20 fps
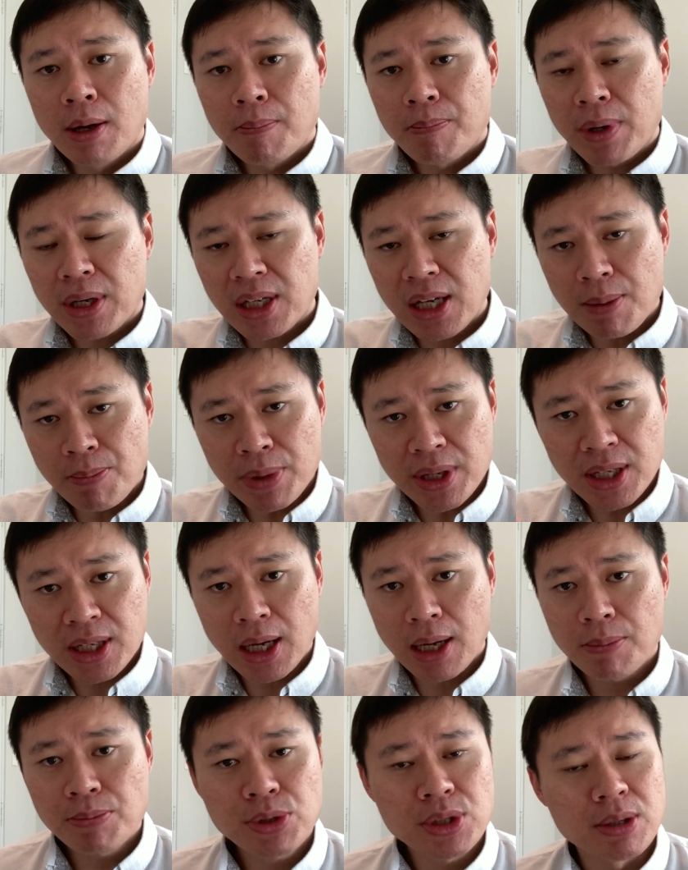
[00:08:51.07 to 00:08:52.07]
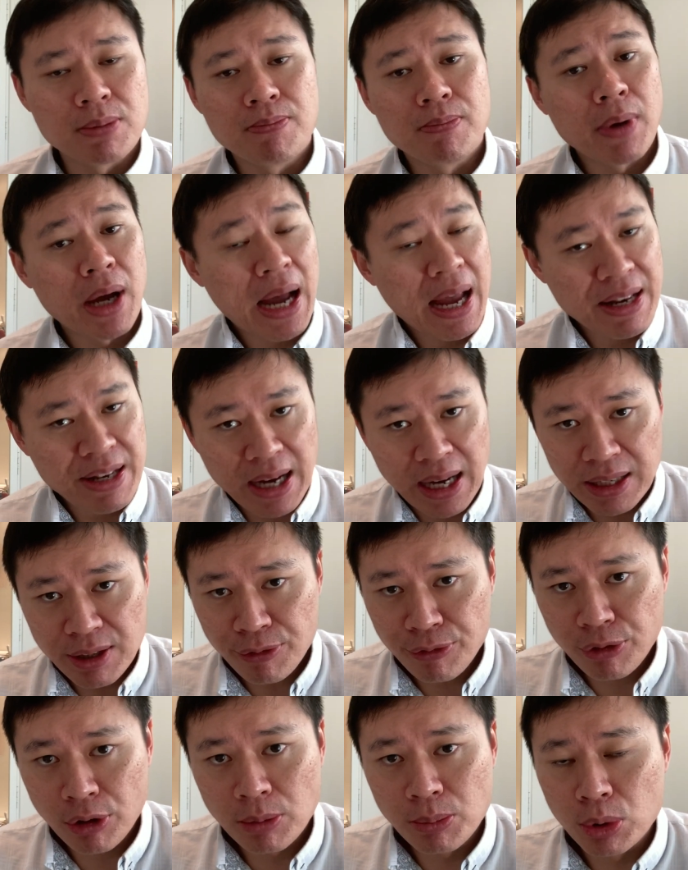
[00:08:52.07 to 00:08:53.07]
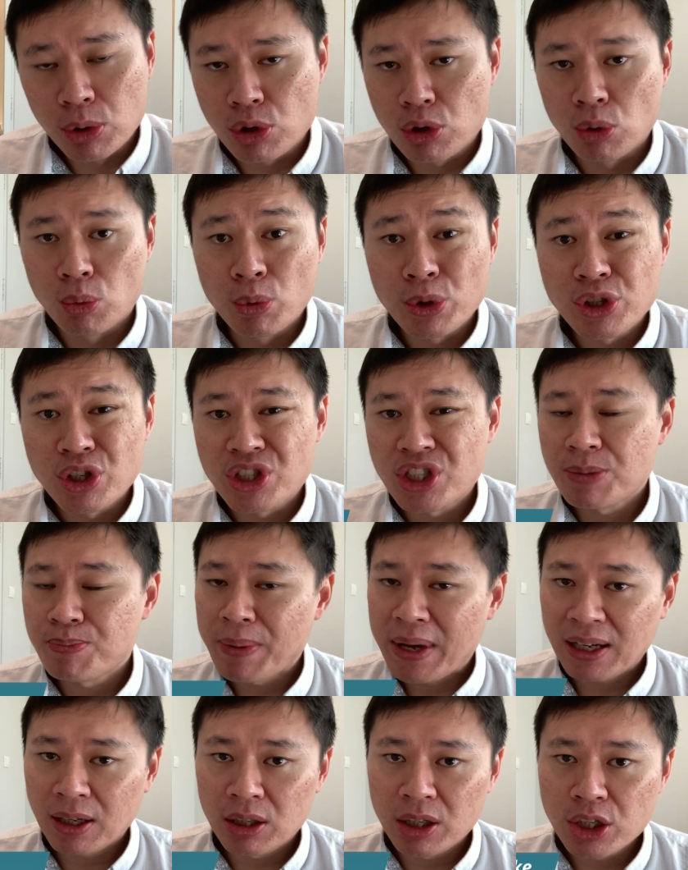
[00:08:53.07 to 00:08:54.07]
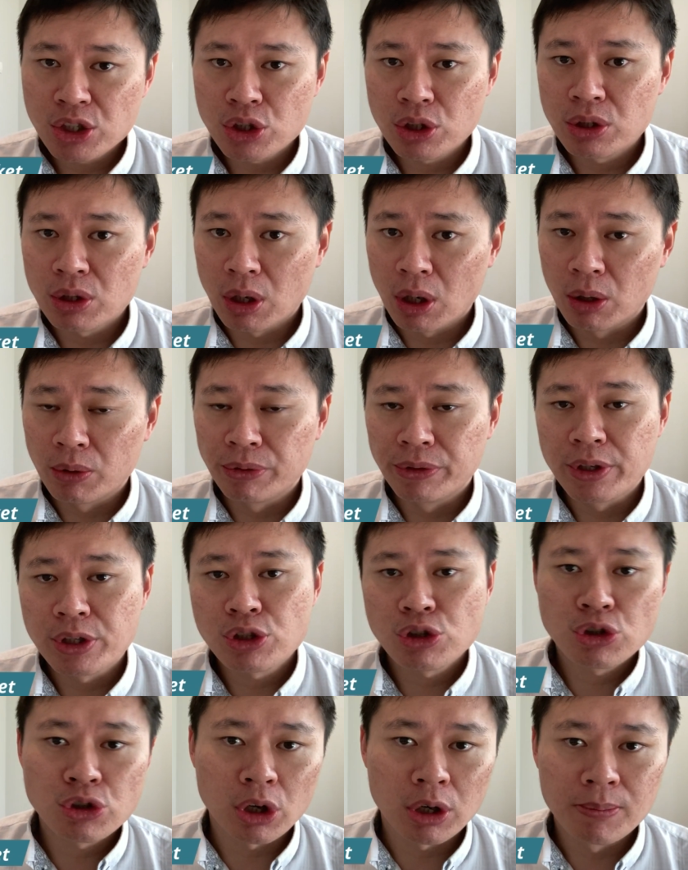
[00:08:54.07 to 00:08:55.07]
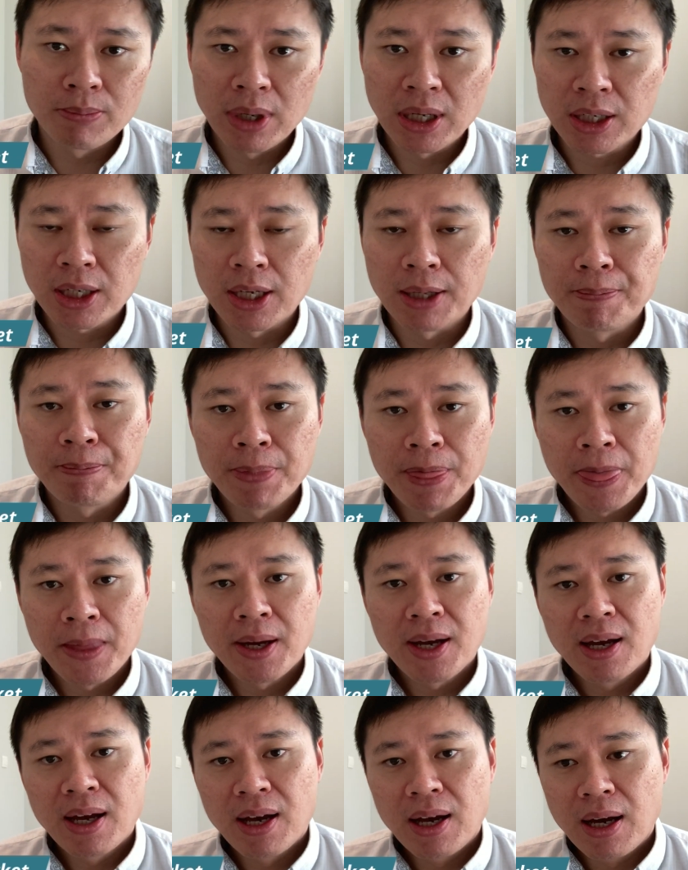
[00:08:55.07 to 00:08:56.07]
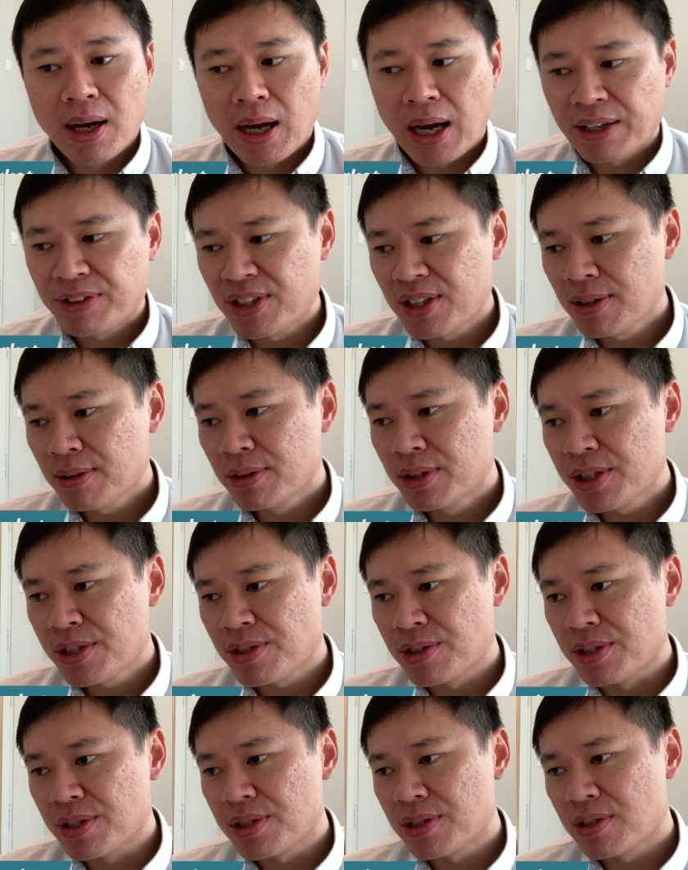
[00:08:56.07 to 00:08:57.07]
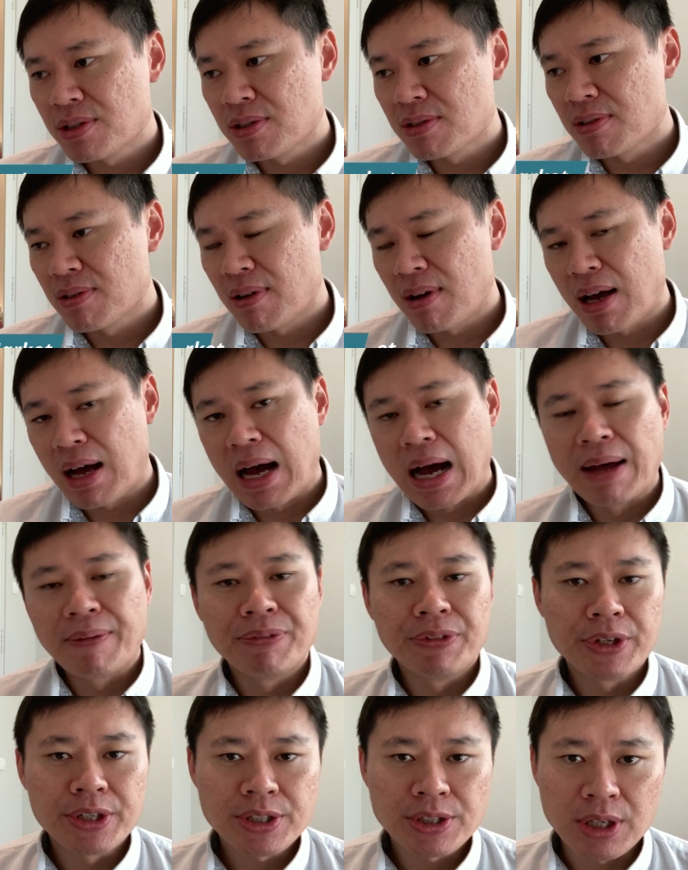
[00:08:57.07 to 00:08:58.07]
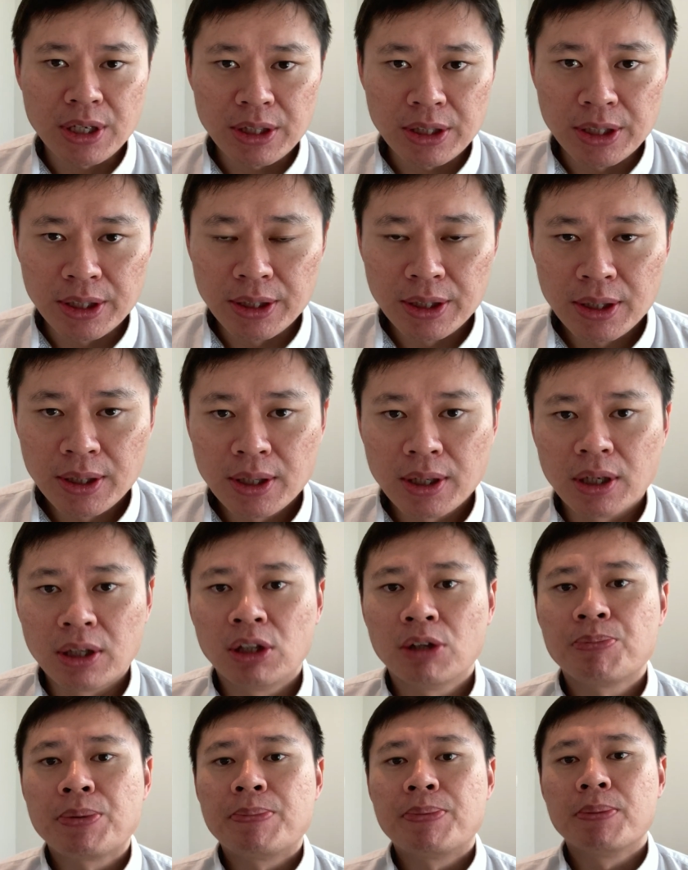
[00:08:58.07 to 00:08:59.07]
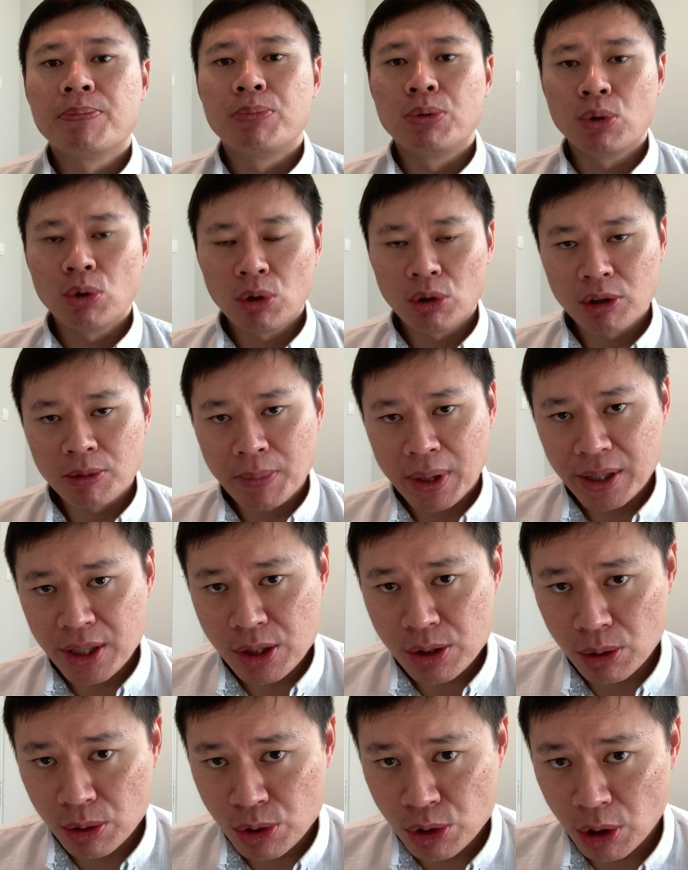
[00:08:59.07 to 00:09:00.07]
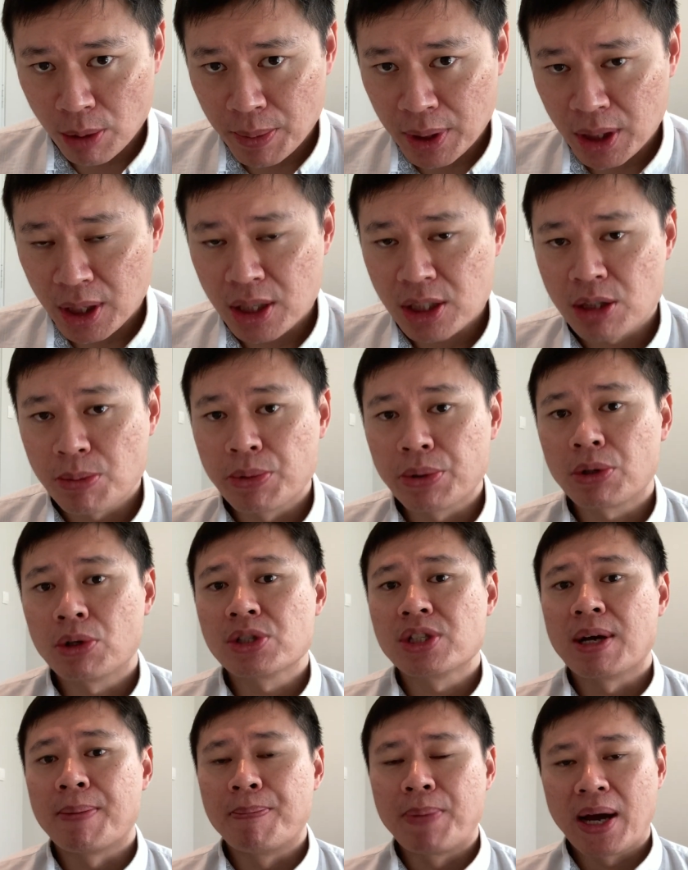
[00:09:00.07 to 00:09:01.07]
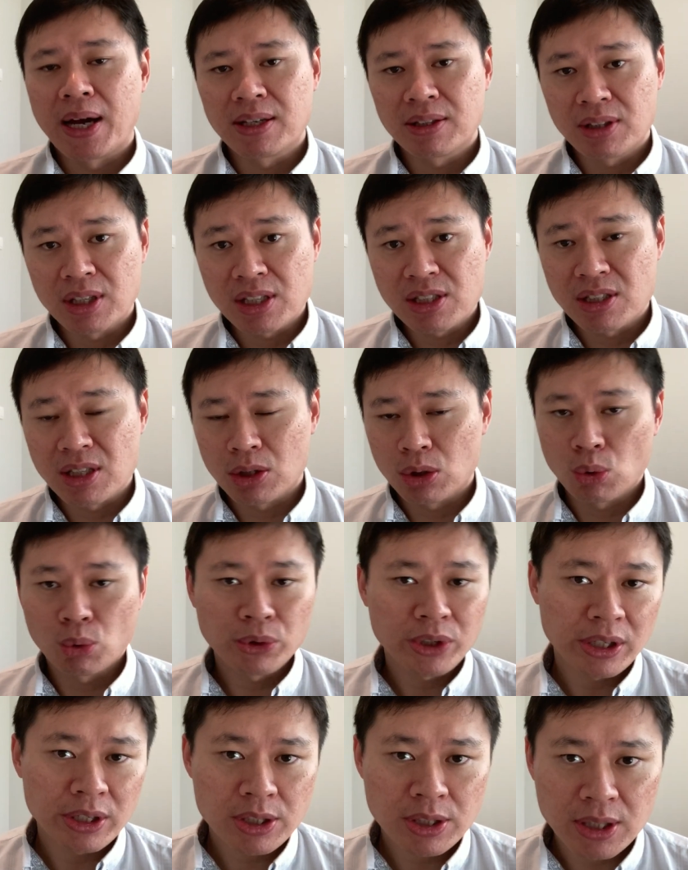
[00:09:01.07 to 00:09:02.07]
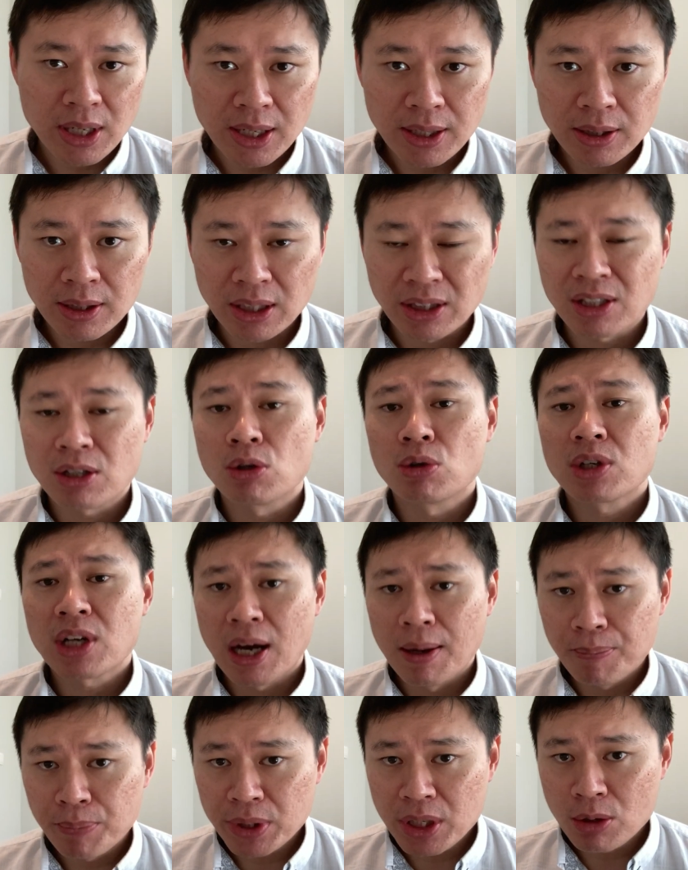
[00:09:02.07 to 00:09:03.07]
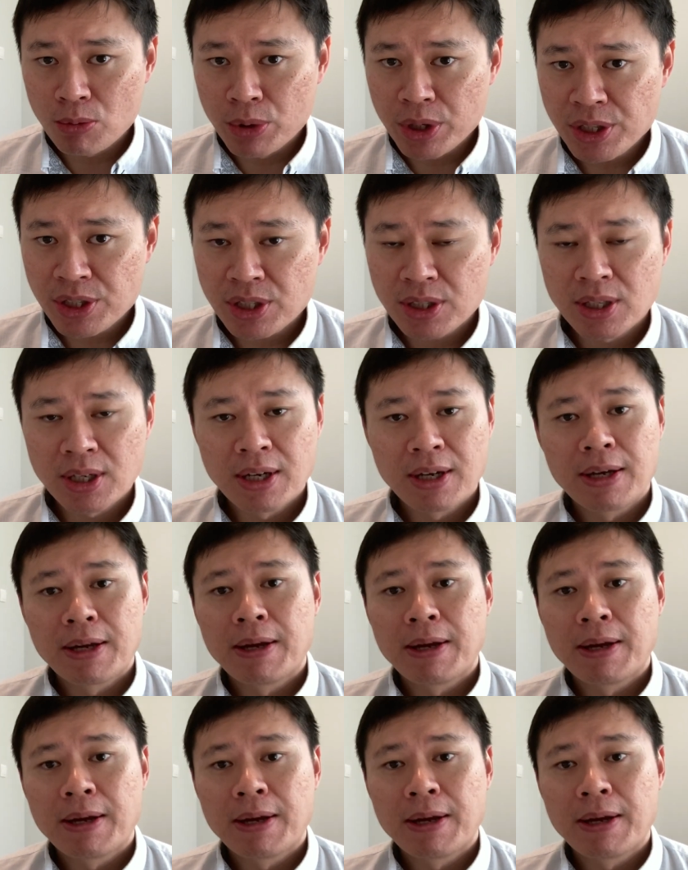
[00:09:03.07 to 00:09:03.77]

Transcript: But gambling comes in another form also, which is speculation on the stock market. I think this is understated. A lot of people blow a lot of money on stock market simply because they're buying things they don't understand. They're taking on company risks,